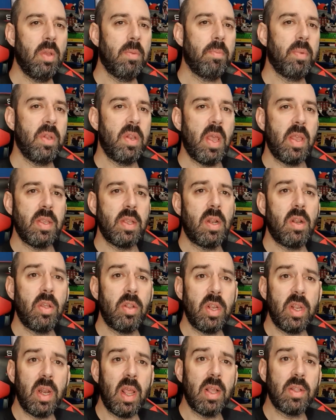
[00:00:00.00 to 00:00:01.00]
but now you're
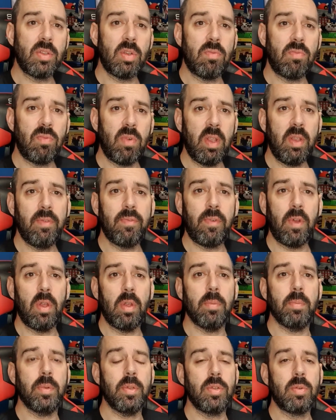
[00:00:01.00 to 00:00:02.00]
learning how to
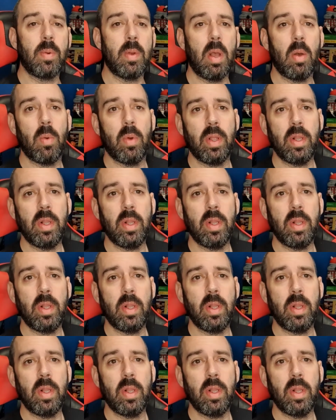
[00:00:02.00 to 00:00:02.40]
refurb as well.